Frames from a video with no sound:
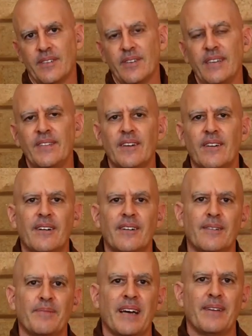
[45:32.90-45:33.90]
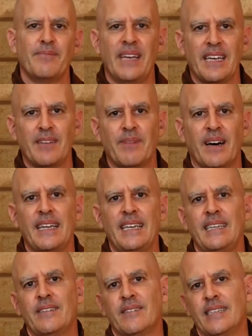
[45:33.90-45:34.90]
Even though I'm not making
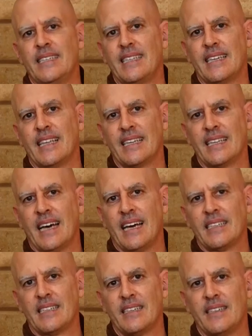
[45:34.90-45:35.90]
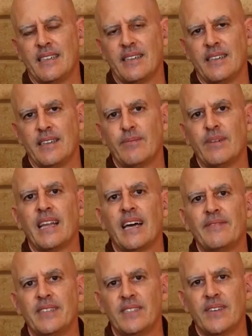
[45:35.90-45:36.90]
money or anything like that, my
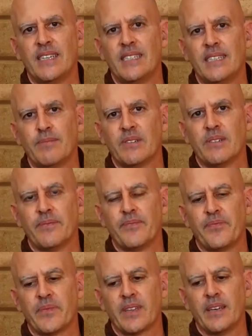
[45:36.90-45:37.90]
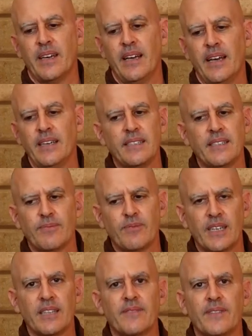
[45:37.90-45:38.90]
life is very simple. This is
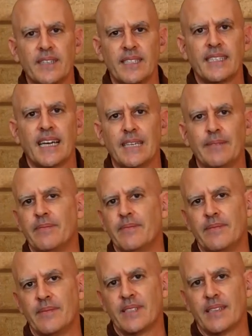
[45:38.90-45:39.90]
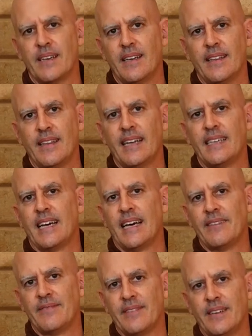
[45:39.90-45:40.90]
one of the first times that
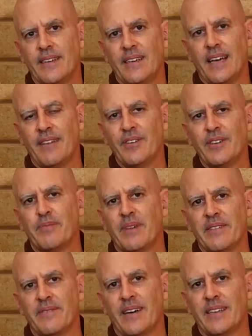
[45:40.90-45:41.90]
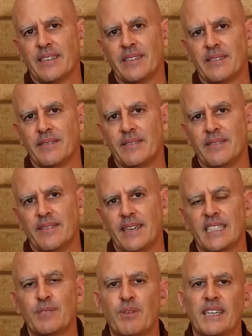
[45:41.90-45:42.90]
I've heard my father
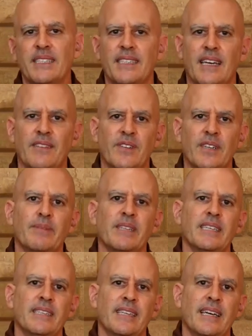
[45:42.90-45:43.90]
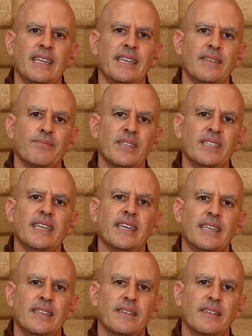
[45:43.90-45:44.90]
express that verbally, that he
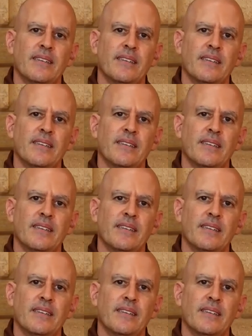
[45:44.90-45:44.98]
appreciated